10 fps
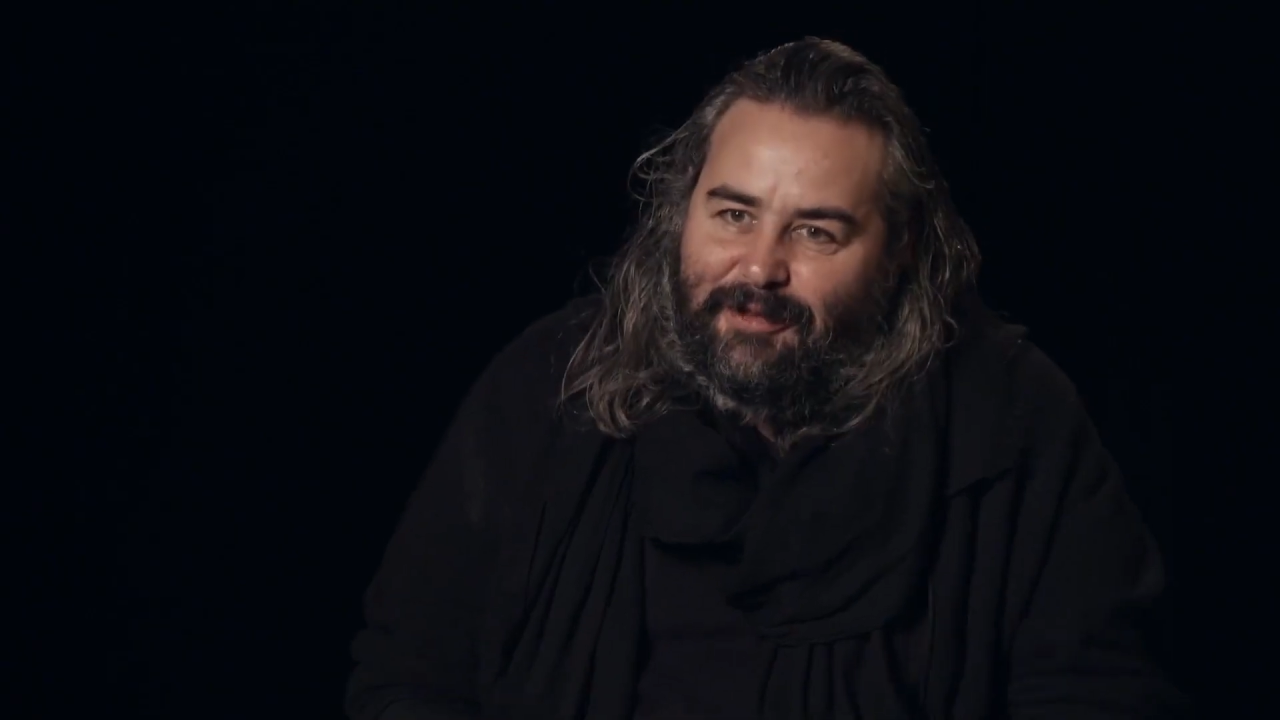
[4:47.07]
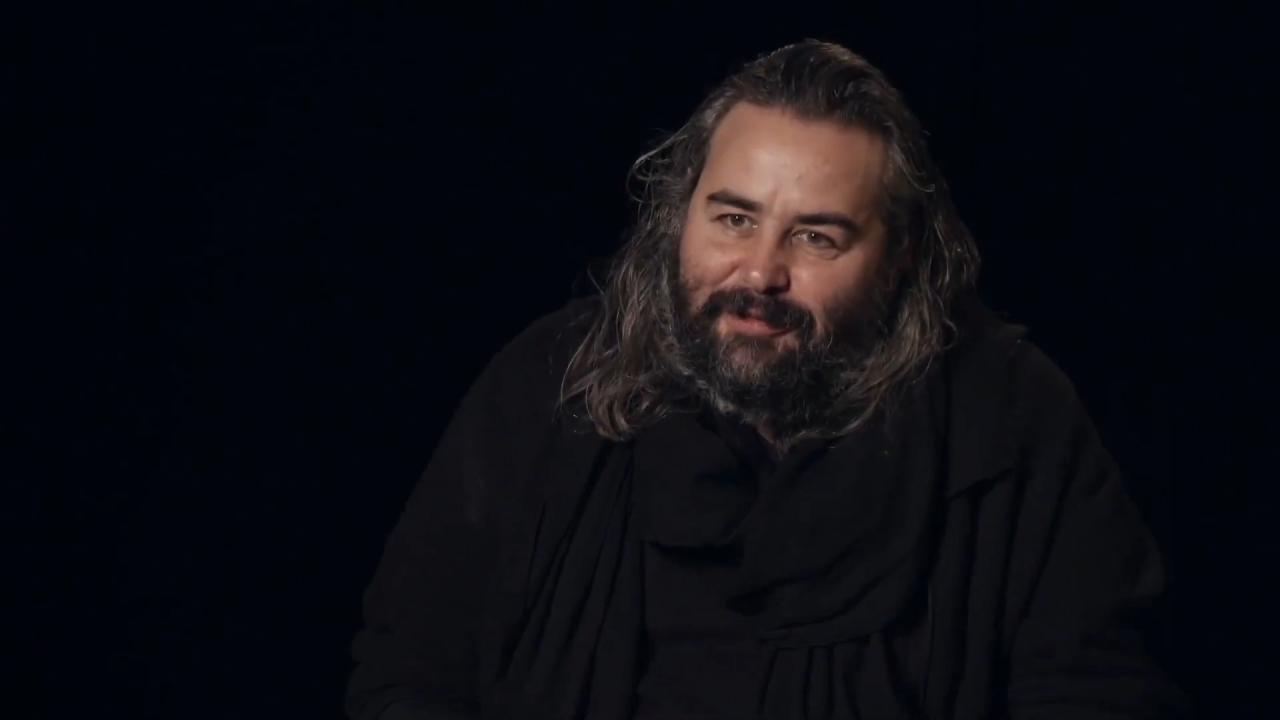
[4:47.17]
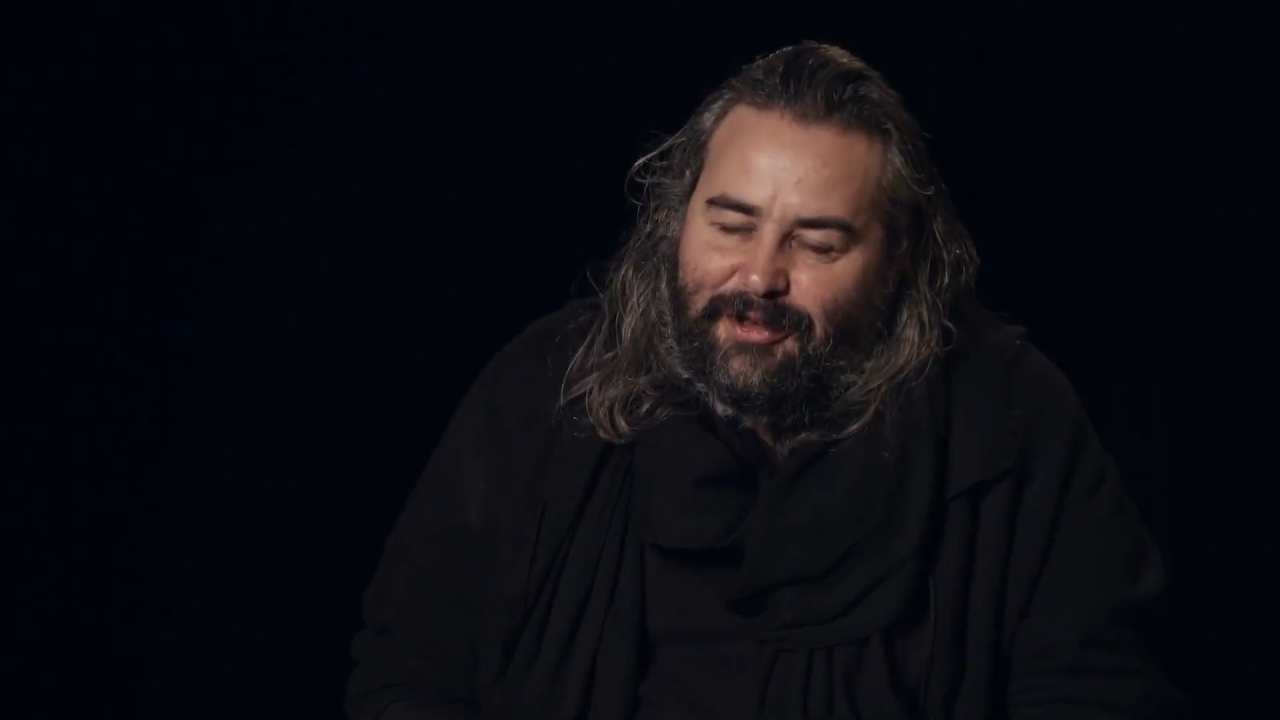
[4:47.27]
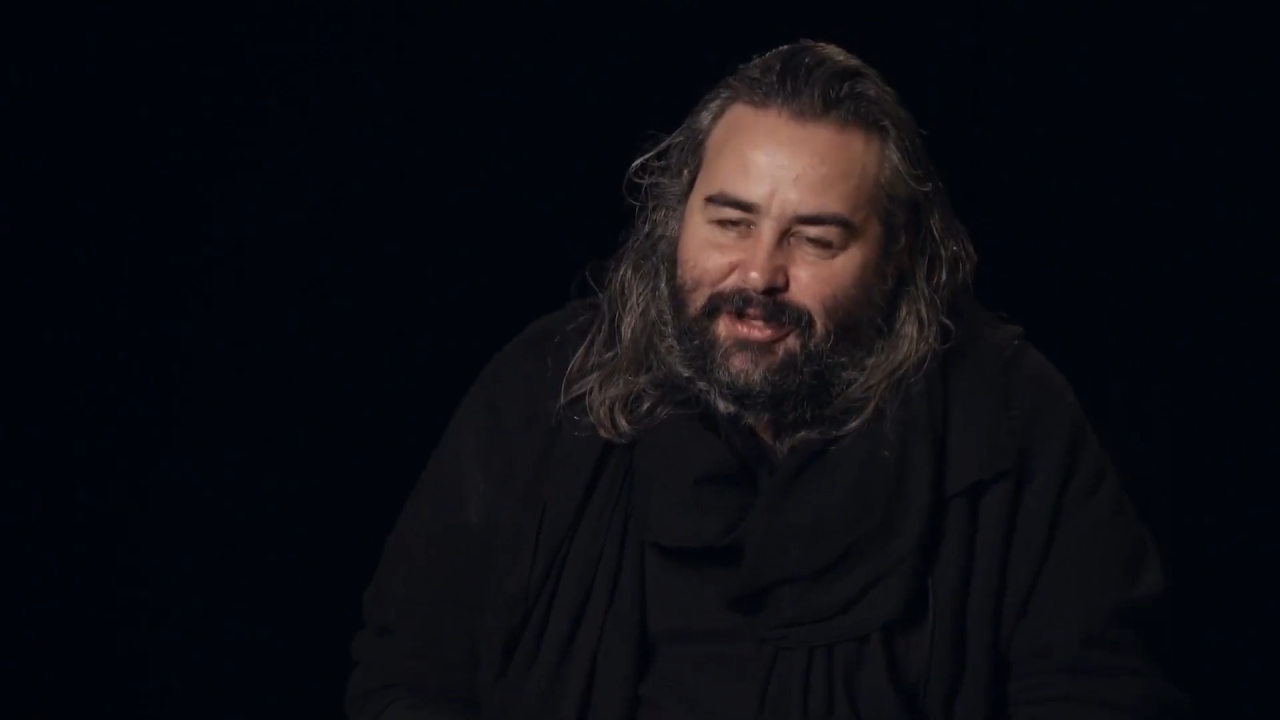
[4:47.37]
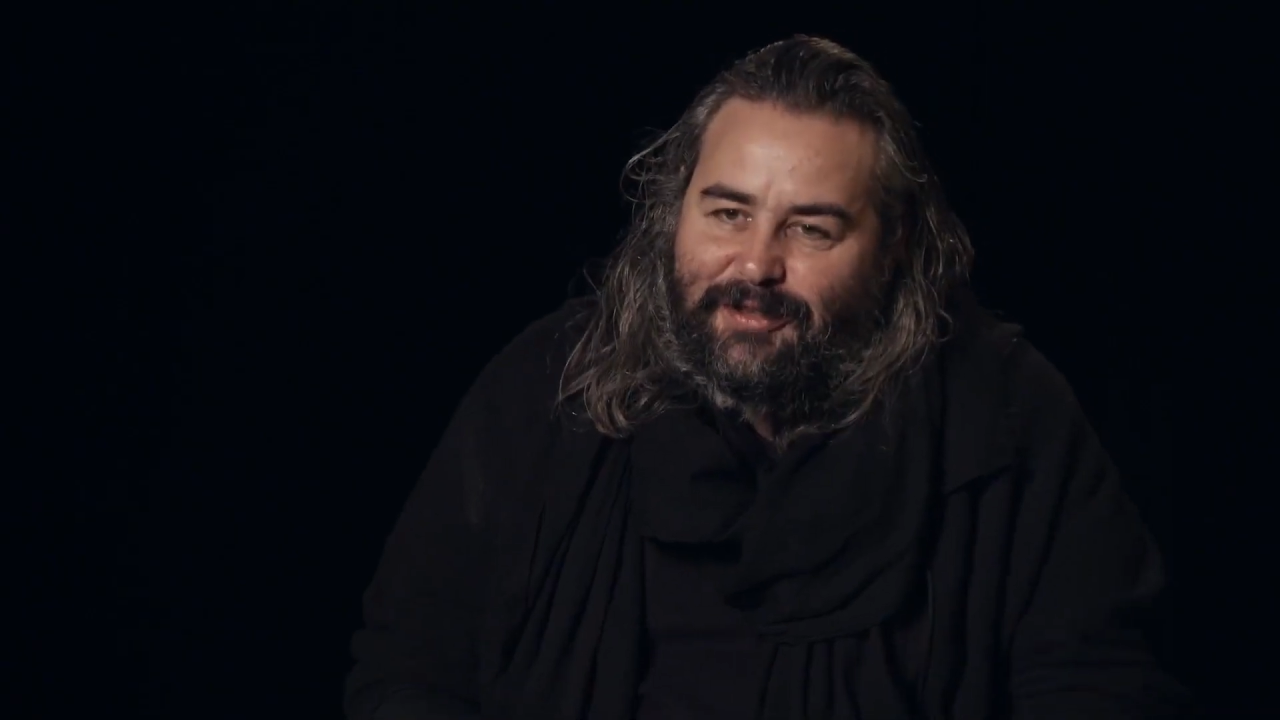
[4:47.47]

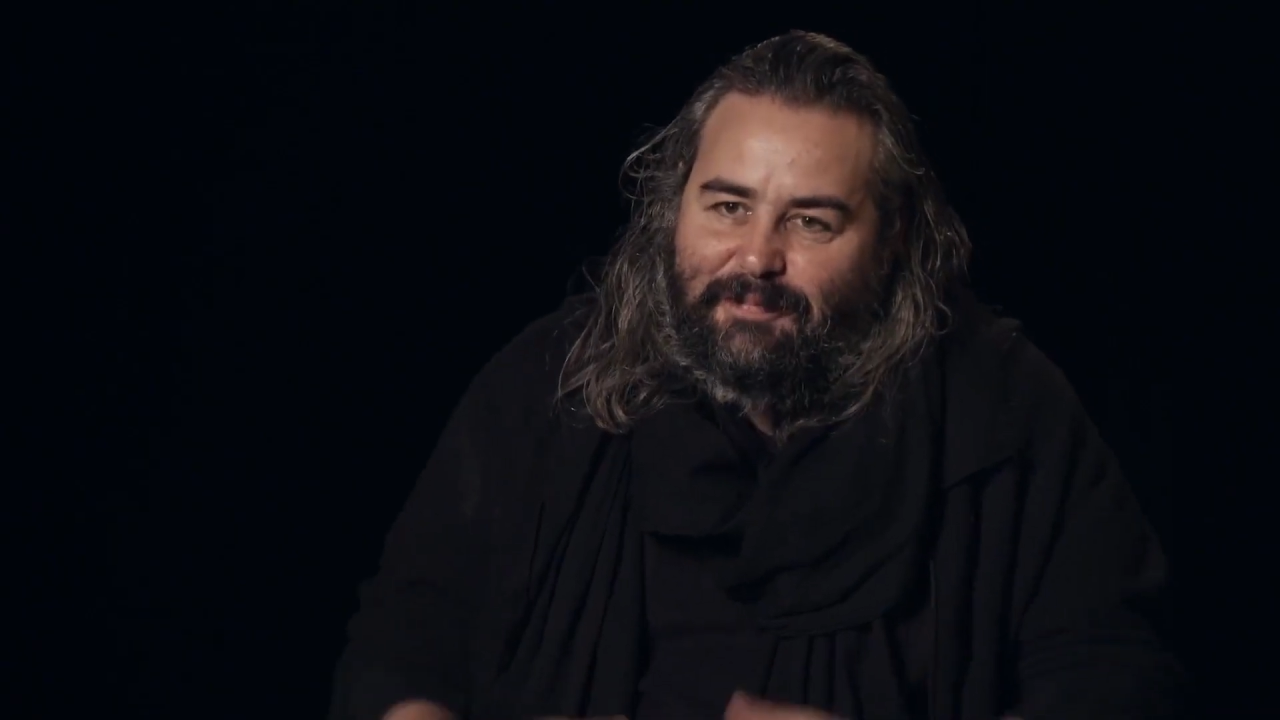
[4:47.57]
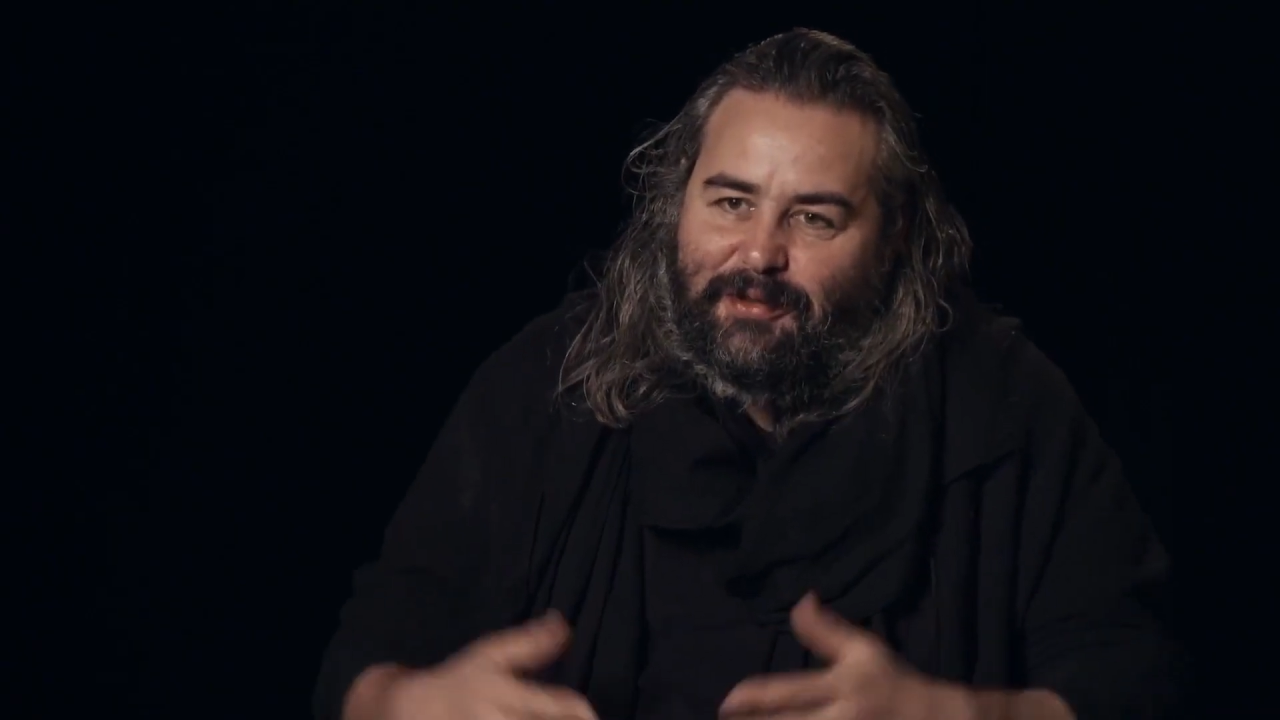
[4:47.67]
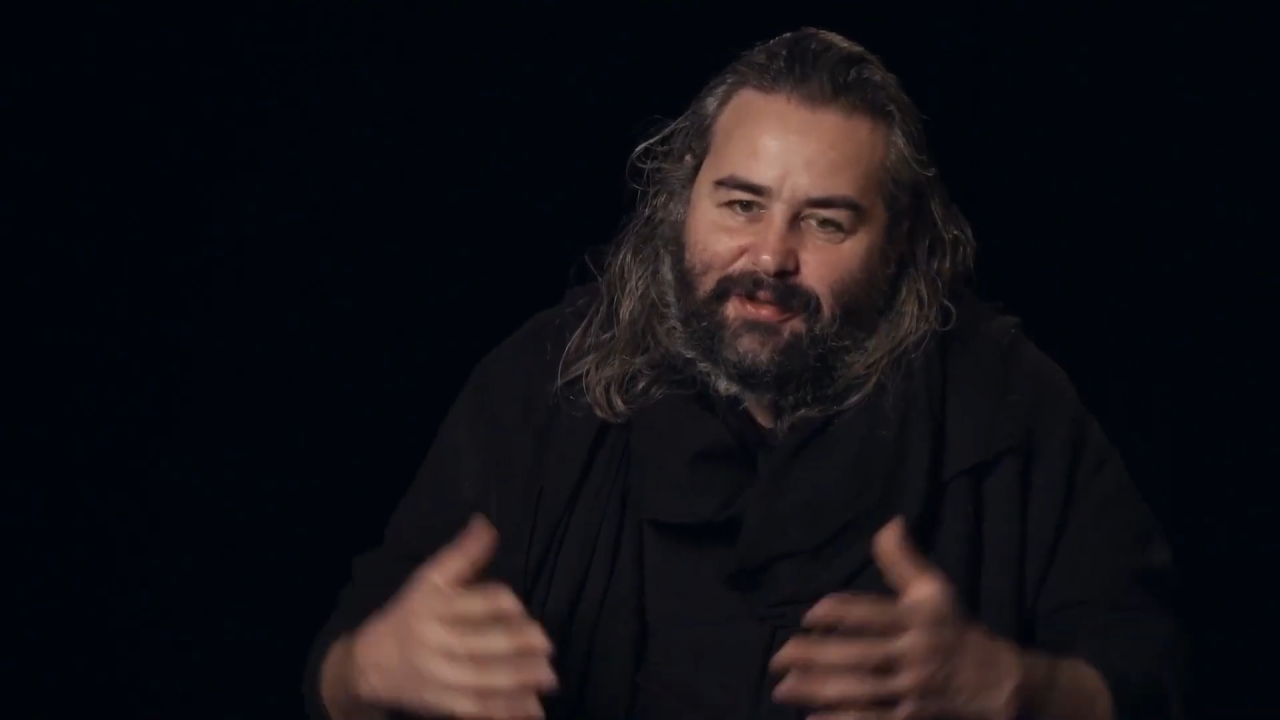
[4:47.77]
page.